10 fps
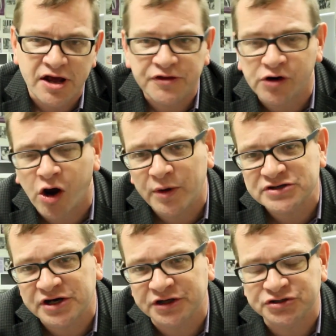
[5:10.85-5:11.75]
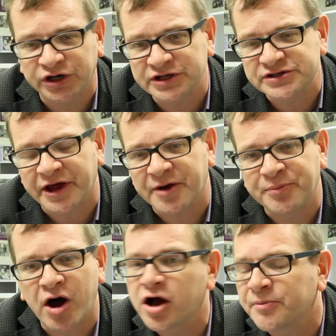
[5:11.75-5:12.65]
They're always going to treat us like a
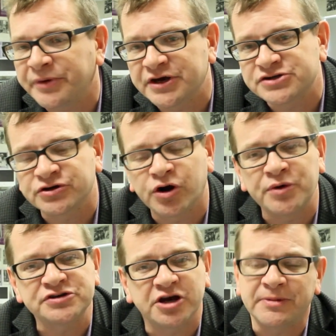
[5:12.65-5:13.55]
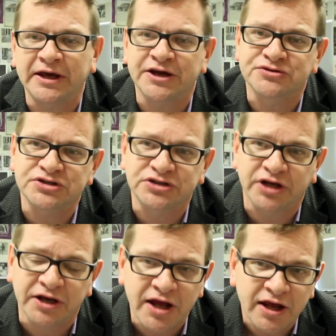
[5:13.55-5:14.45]
punk because they're always going to be
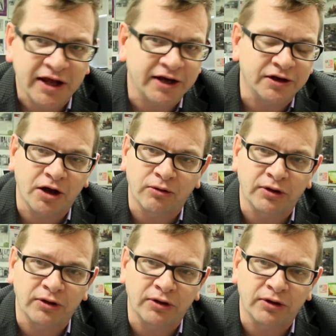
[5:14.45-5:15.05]
interested in, you know,